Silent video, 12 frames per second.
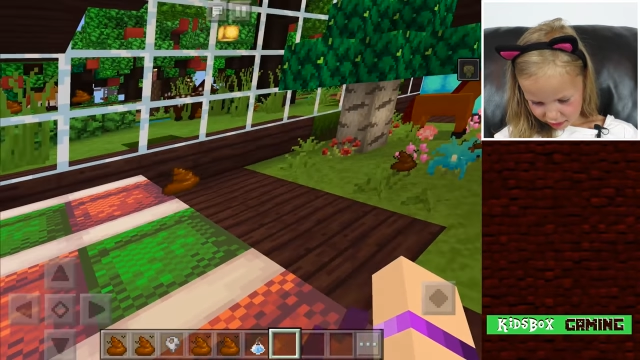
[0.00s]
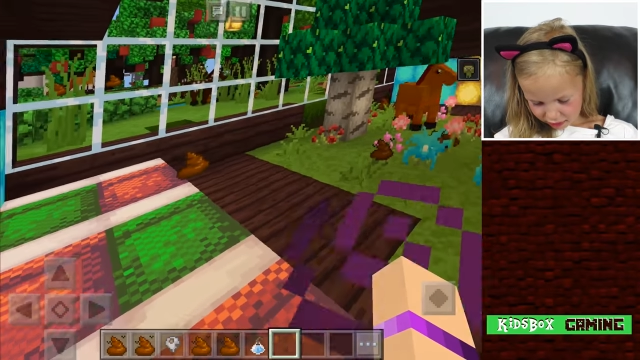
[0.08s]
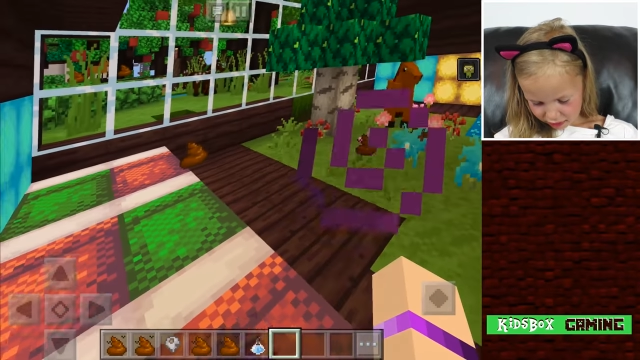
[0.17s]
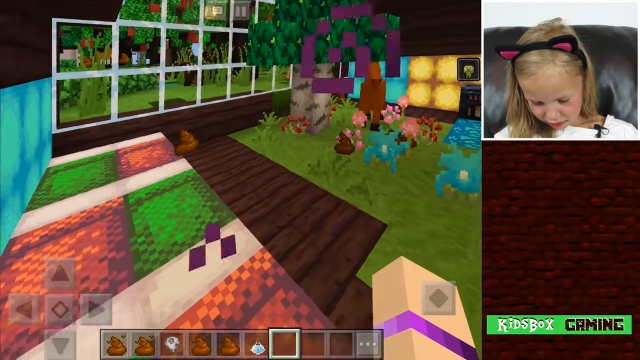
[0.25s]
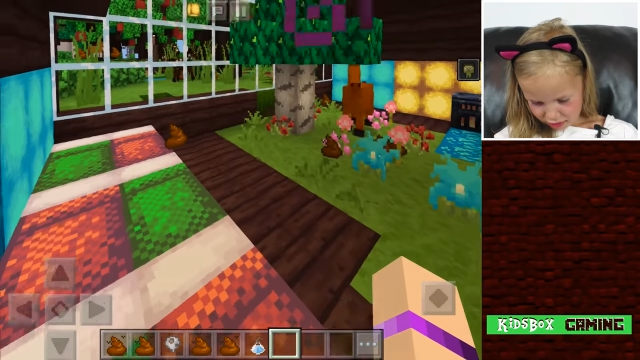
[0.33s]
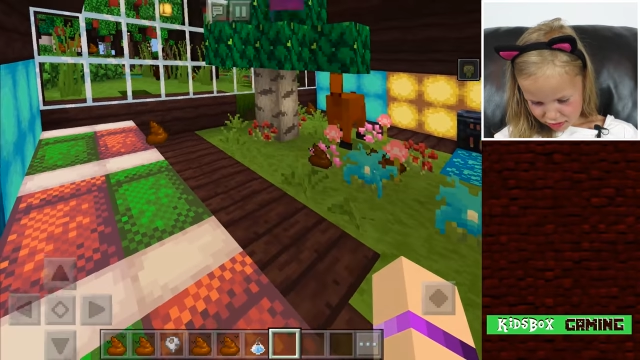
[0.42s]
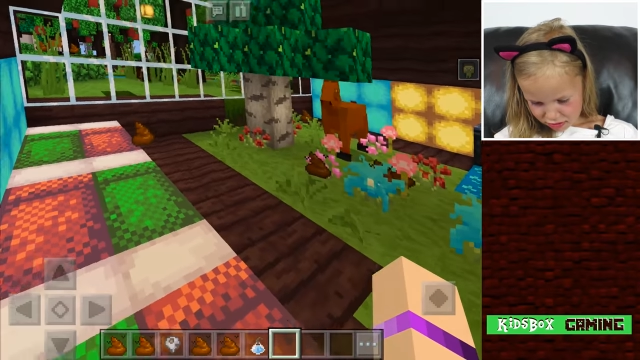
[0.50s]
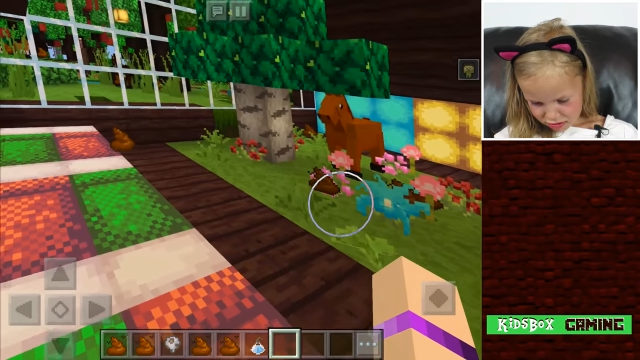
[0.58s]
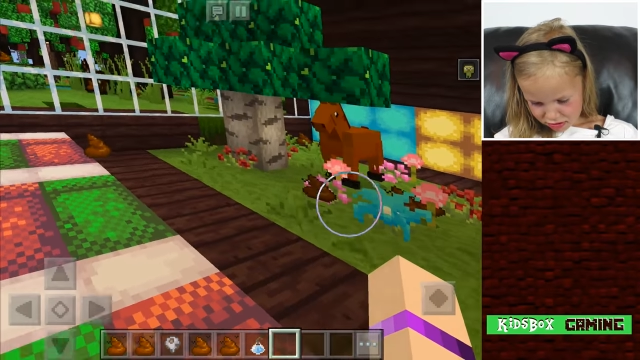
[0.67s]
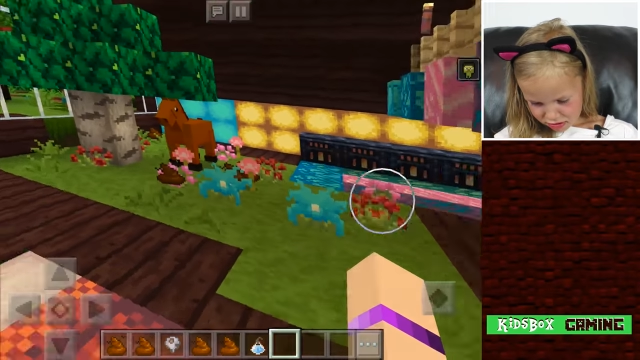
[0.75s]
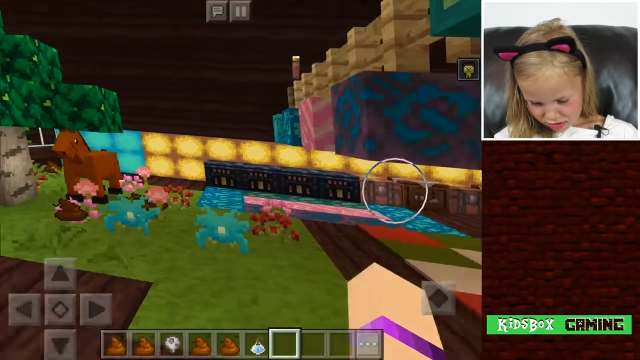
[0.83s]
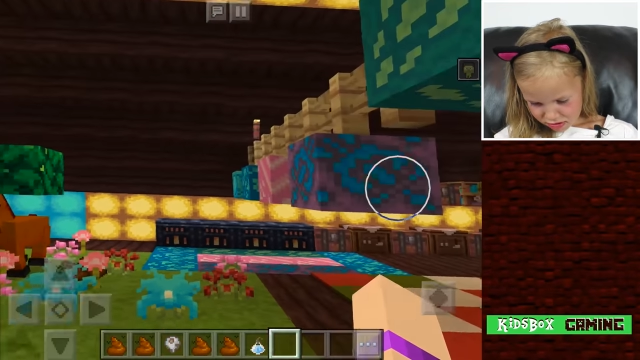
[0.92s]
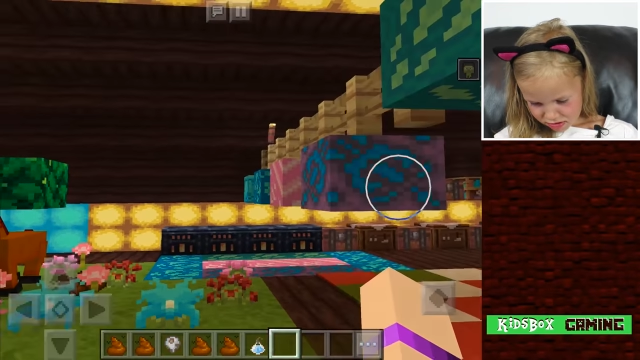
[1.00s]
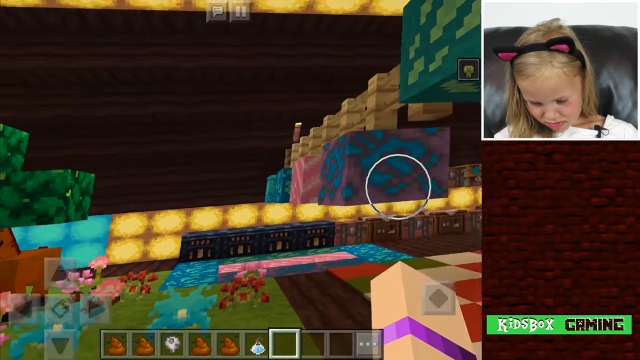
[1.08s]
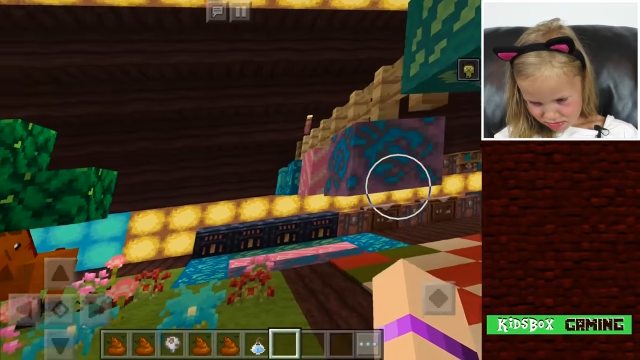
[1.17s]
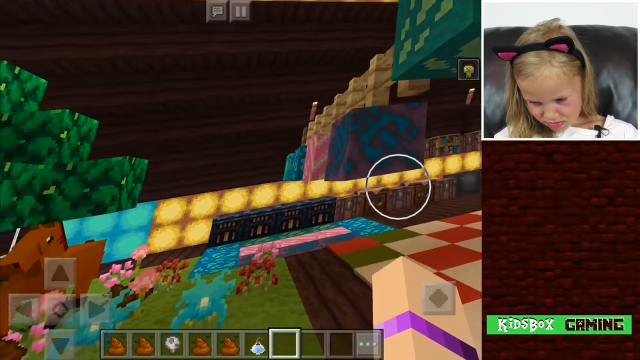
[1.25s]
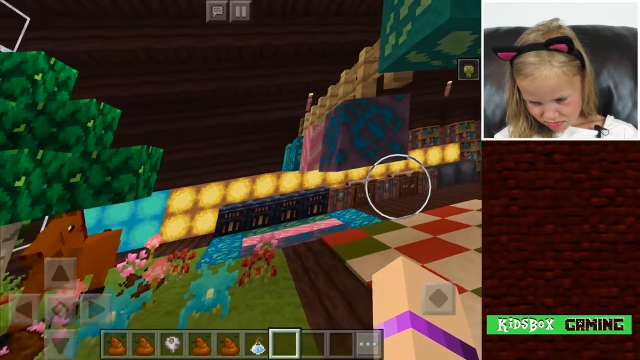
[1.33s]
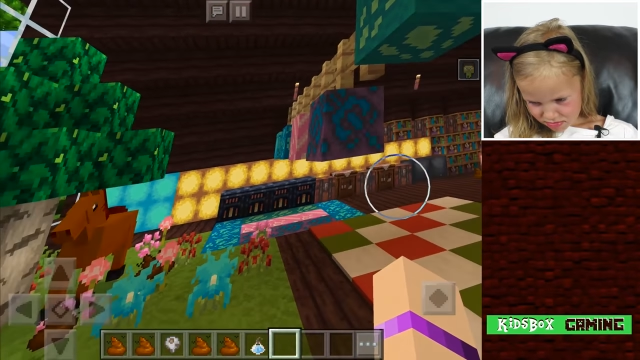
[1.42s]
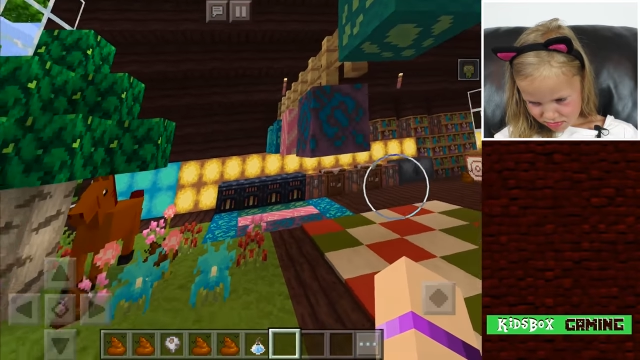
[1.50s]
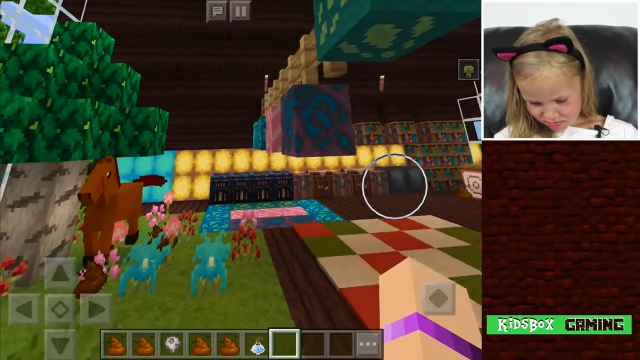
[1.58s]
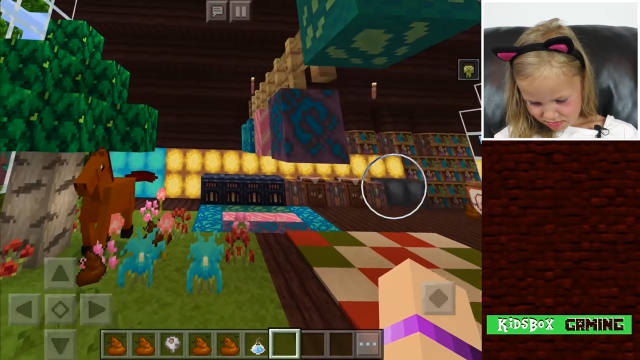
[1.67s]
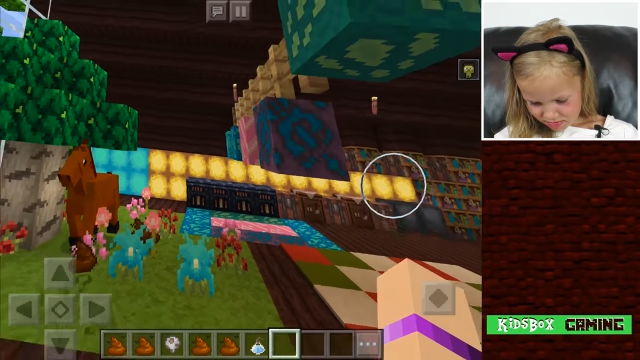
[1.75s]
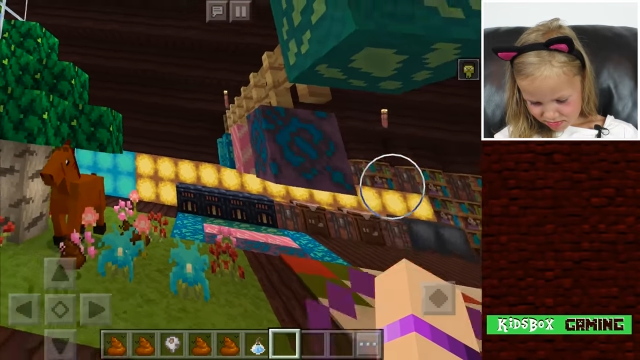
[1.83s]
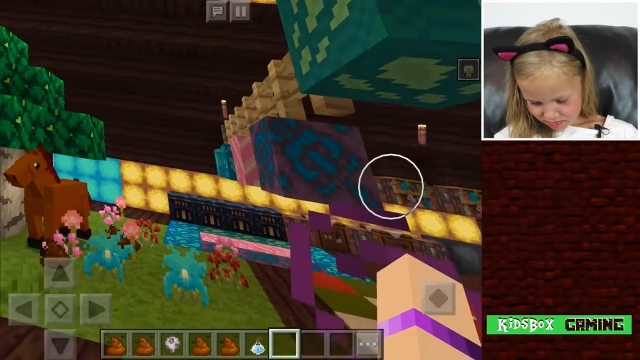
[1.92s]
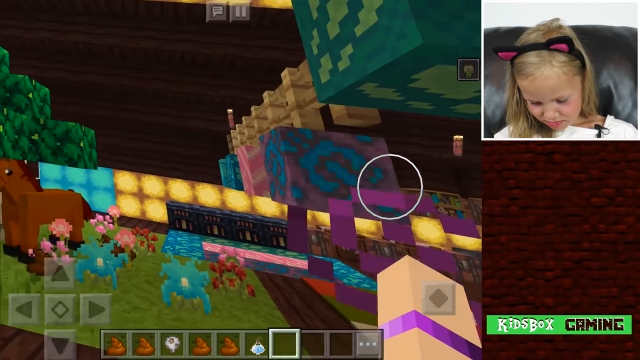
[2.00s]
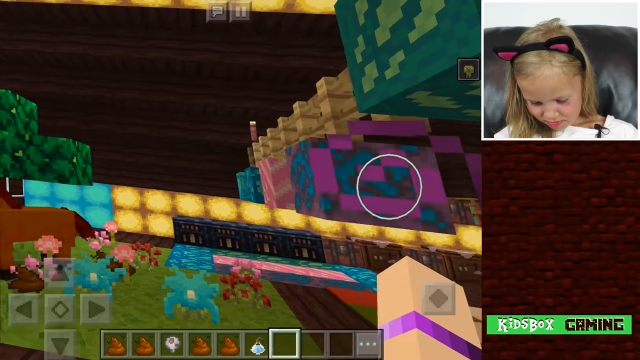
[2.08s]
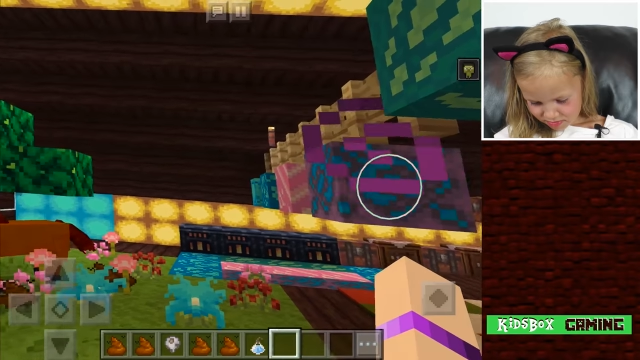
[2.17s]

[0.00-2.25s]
Nobody speaks.